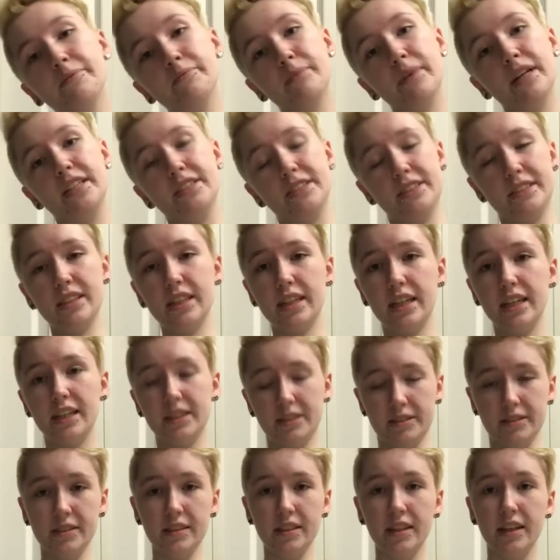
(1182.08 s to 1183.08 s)
my
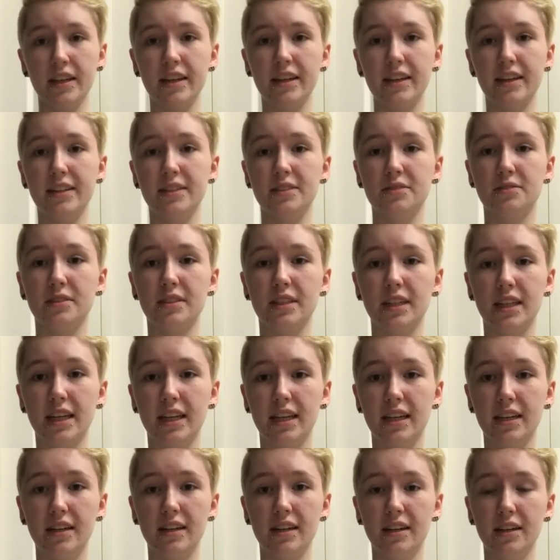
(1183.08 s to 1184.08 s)
OCD is
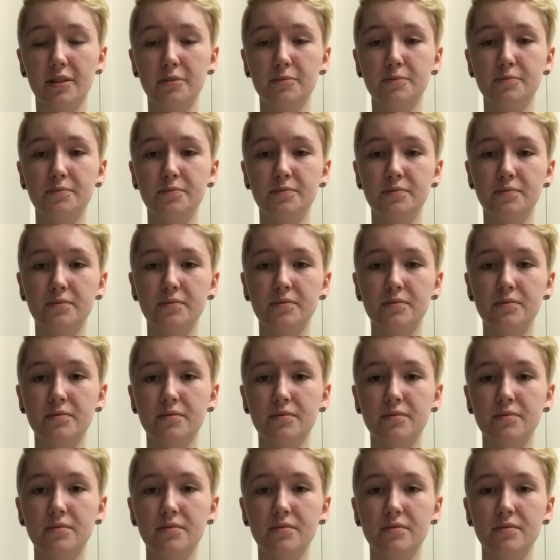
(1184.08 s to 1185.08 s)
really
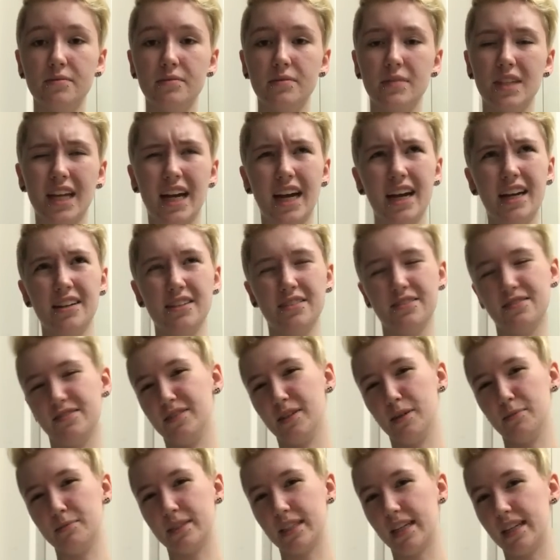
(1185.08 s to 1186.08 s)
kind of
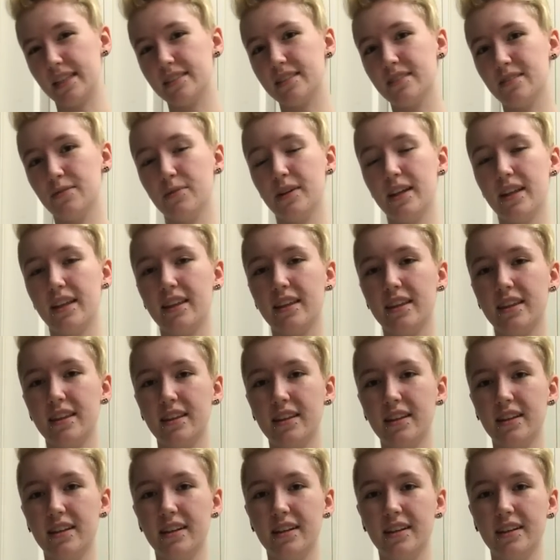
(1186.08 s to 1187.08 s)
obsessed with
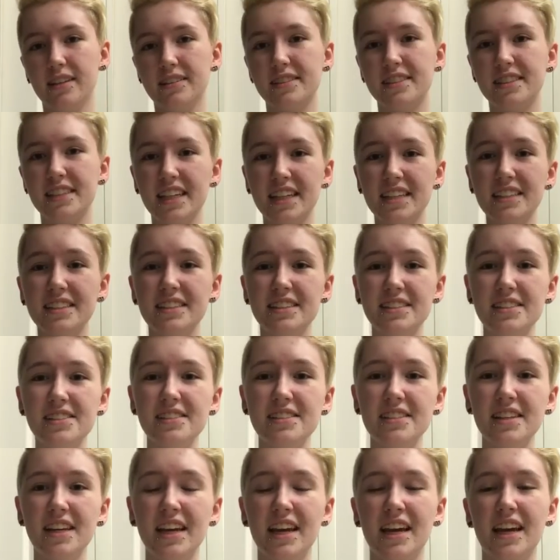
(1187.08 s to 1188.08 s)

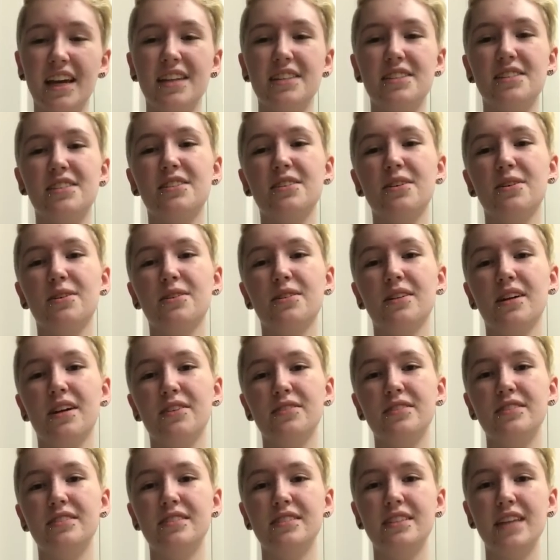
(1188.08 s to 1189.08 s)
sixes, and so I
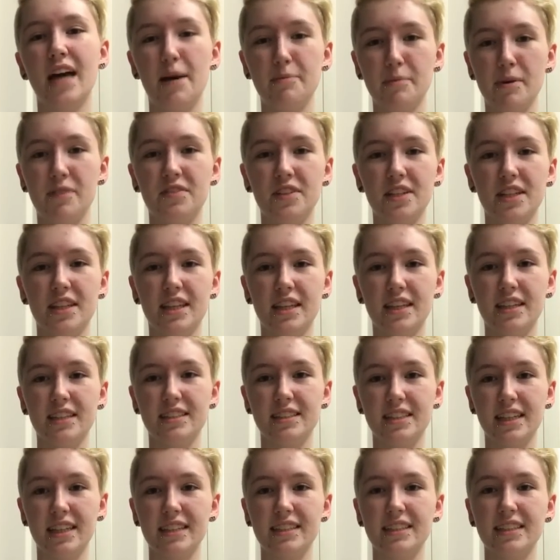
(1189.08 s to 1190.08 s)
would tap everything
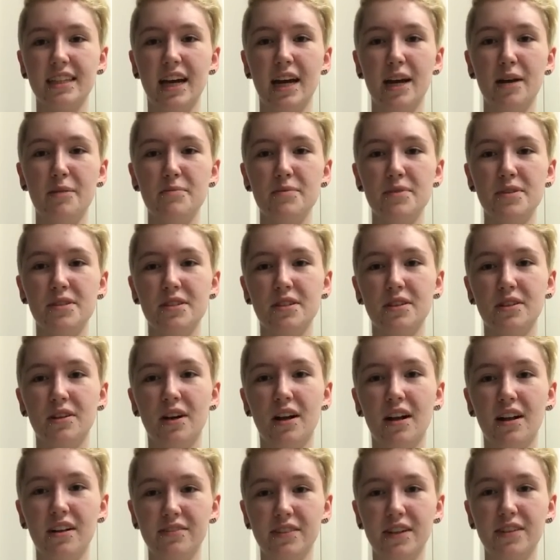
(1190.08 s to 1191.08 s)
six times, so
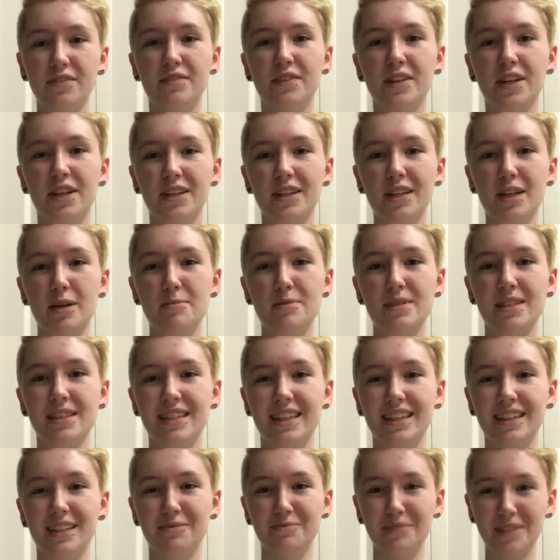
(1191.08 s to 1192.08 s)
all five fingertips
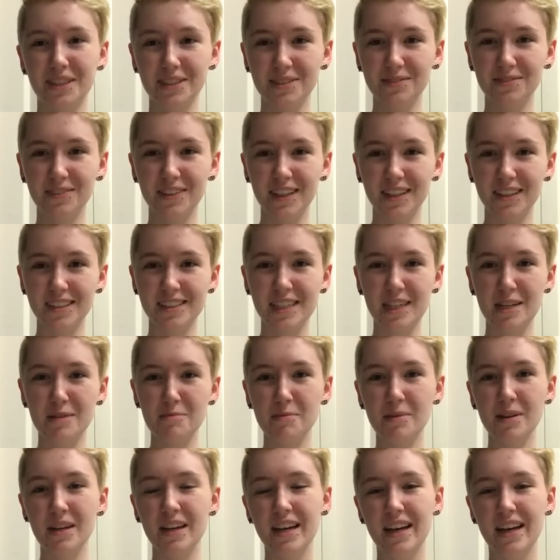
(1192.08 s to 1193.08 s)
and then the middle
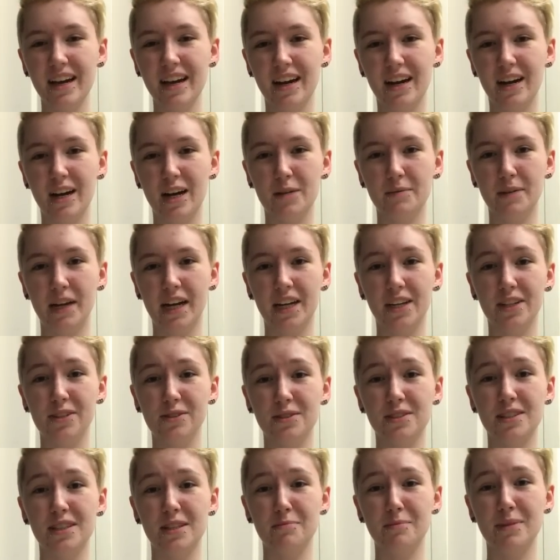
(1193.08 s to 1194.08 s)
fingertip, and I
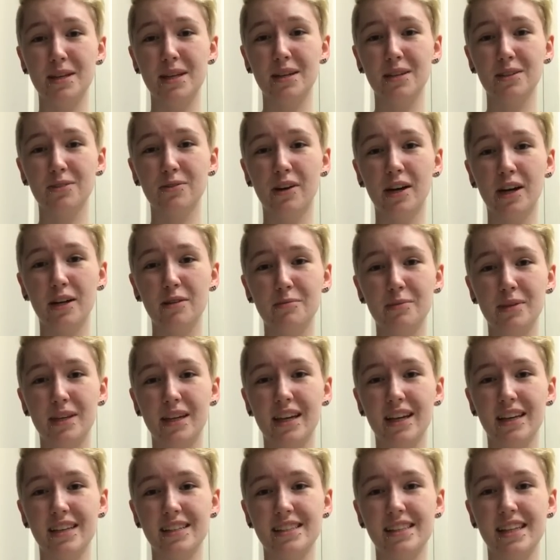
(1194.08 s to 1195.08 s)
use the middle one
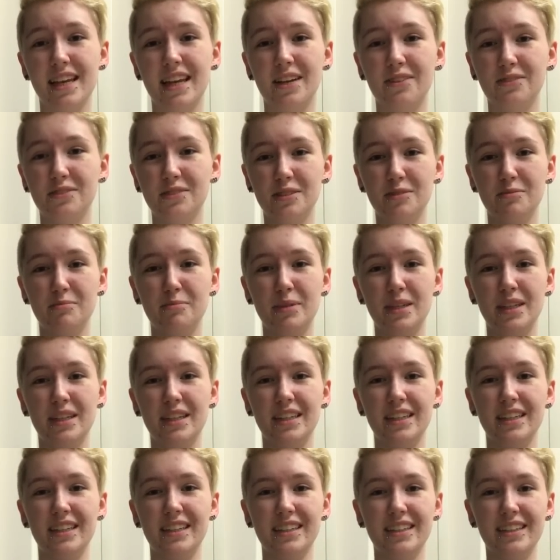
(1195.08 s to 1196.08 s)
because then it would
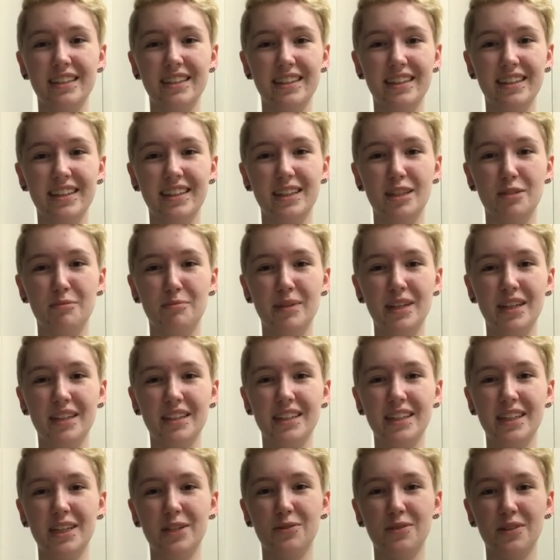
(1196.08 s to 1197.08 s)
be in the
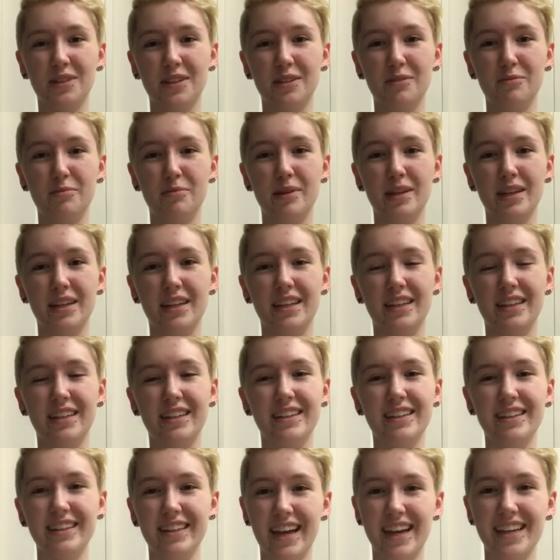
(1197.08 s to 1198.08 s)
middle and it wouldn't
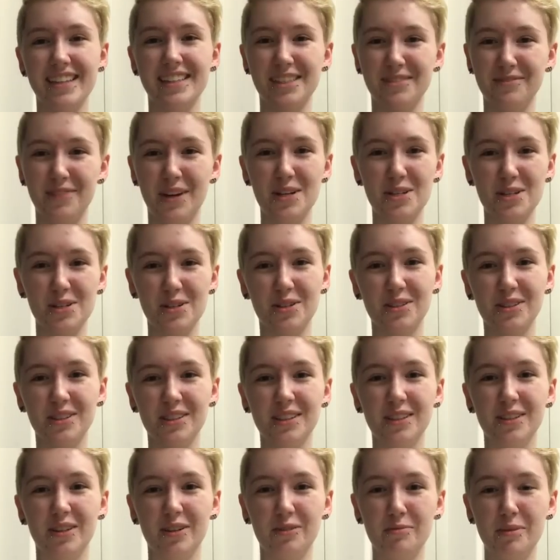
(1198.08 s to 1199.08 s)
be
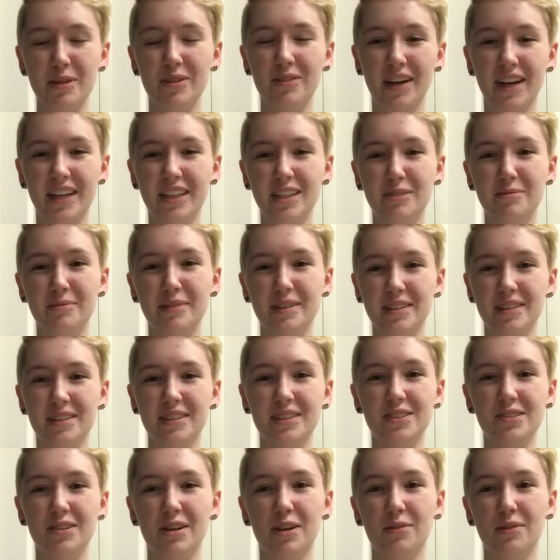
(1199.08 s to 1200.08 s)
asymmetrical, it would be right in the
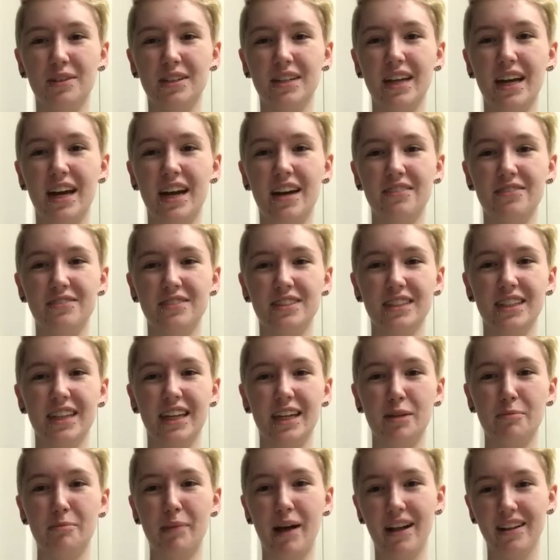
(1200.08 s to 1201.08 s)
middle, so I wouldn't have to
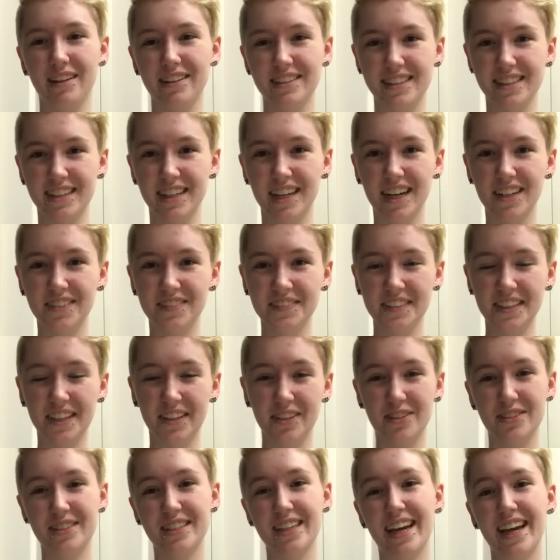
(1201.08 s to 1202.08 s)
like balance it off on the
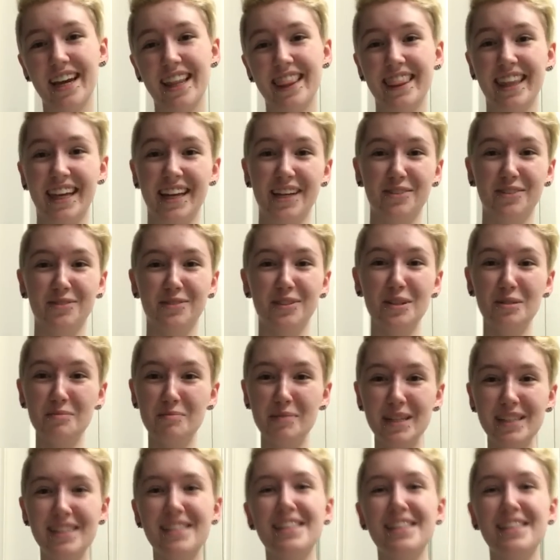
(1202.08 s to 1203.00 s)
other side, and then it wouldn't be